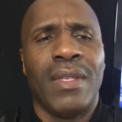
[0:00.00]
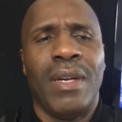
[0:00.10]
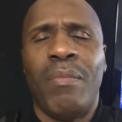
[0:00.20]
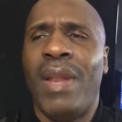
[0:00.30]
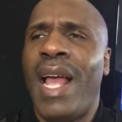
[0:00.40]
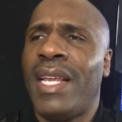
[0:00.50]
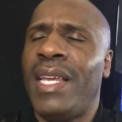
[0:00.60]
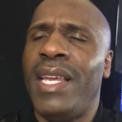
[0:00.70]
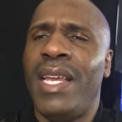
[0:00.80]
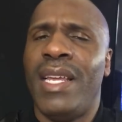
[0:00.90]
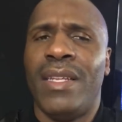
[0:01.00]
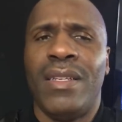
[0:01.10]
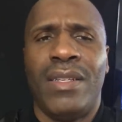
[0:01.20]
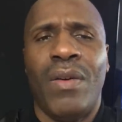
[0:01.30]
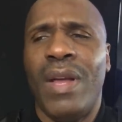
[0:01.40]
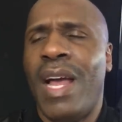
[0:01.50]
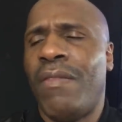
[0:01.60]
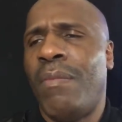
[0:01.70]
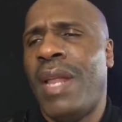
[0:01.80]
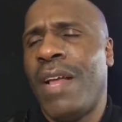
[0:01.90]
a black kid don't have
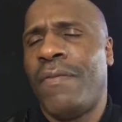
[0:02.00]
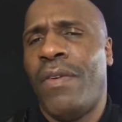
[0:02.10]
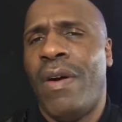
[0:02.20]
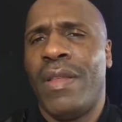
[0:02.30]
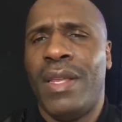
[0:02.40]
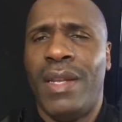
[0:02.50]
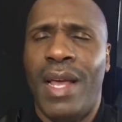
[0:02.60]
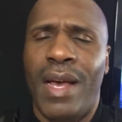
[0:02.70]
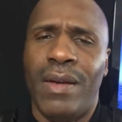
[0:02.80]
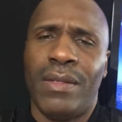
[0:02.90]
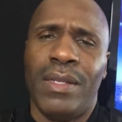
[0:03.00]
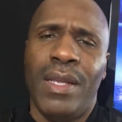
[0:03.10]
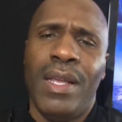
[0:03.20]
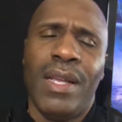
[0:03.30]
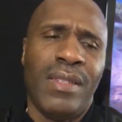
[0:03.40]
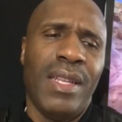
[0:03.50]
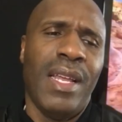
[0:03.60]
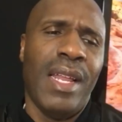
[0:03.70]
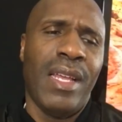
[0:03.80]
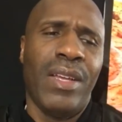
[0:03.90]
a black father in the house. Because
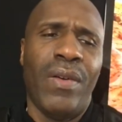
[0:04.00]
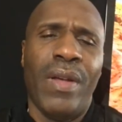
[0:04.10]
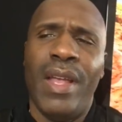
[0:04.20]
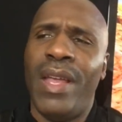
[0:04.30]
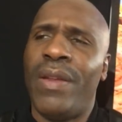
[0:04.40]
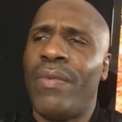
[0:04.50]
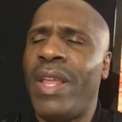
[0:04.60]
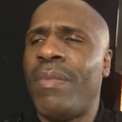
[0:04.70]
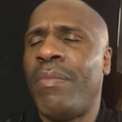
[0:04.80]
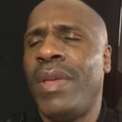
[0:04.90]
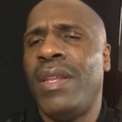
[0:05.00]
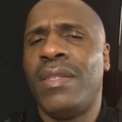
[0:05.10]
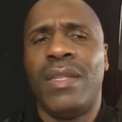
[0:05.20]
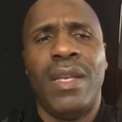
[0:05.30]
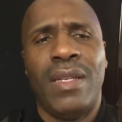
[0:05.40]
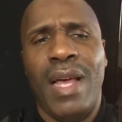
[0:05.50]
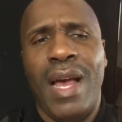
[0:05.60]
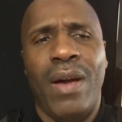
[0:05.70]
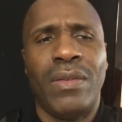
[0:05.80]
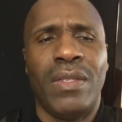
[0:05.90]
then they can go in and rape and pillage the, the
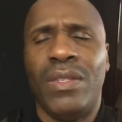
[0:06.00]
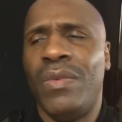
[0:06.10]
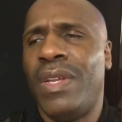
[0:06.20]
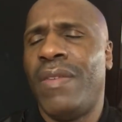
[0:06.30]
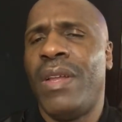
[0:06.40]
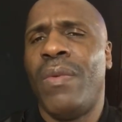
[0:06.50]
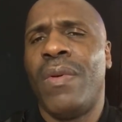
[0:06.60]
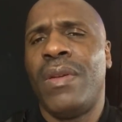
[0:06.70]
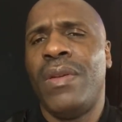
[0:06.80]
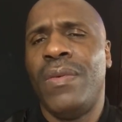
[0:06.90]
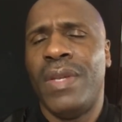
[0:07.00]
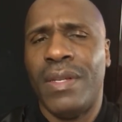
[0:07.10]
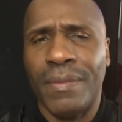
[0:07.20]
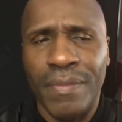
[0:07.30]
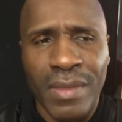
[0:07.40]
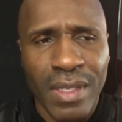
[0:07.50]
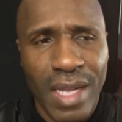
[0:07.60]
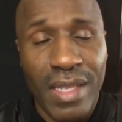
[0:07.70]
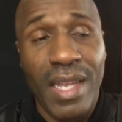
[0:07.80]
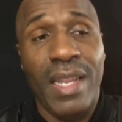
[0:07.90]
house and do whatever they want to do with it.
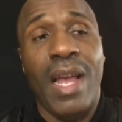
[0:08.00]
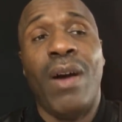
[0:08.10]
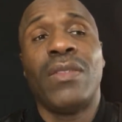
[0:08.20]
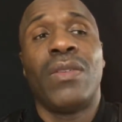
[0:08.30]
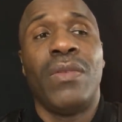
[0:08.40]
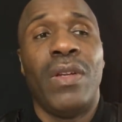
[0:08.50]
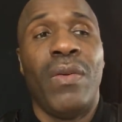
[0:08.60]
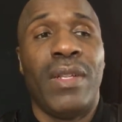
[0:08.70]
And then they also know